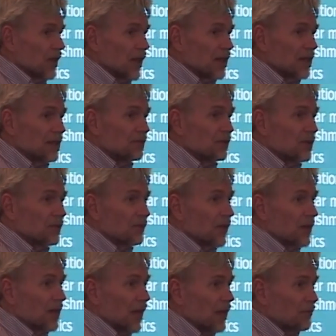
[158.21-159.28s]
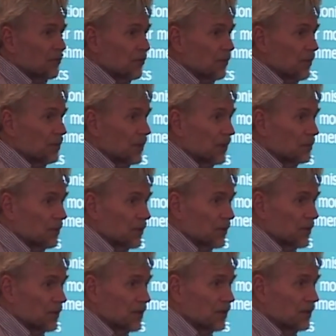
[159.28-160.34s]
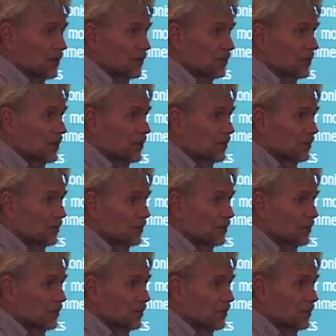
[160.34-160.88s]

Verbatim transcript: And even if they came from a people that didn't appear